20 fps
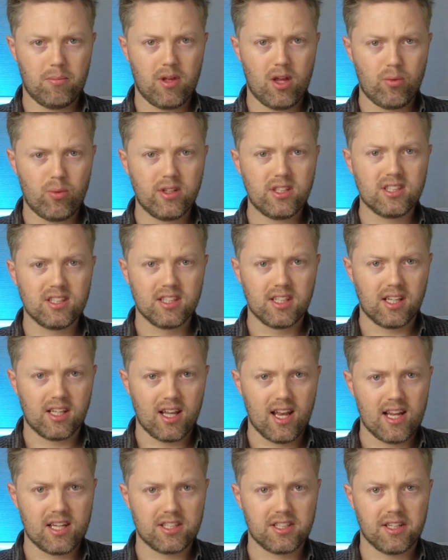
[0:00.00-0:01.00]
Originally,
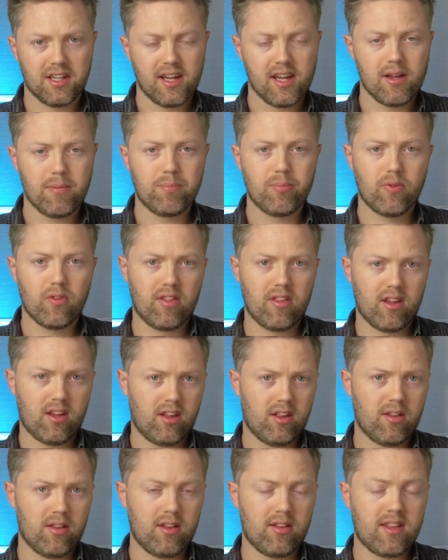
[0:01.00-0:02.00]
last year,
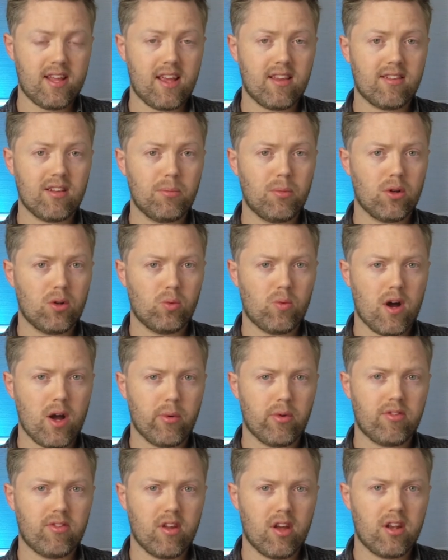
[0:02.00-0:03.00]
the Tesla Model Y
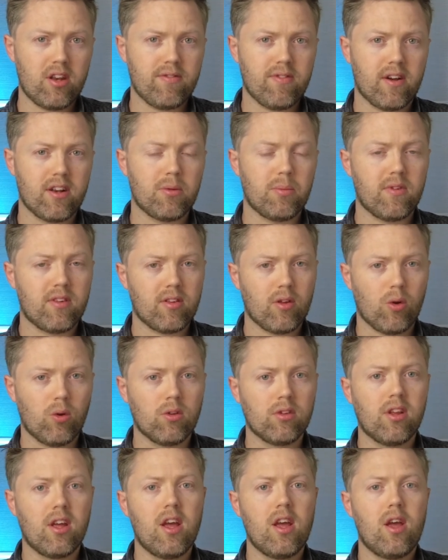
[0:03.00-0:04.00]
was certified to be
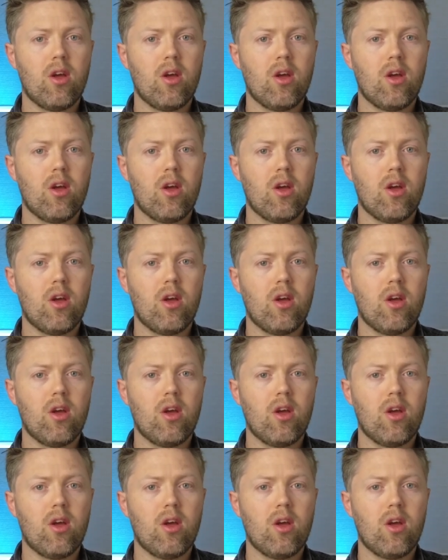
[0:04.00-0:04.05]
sold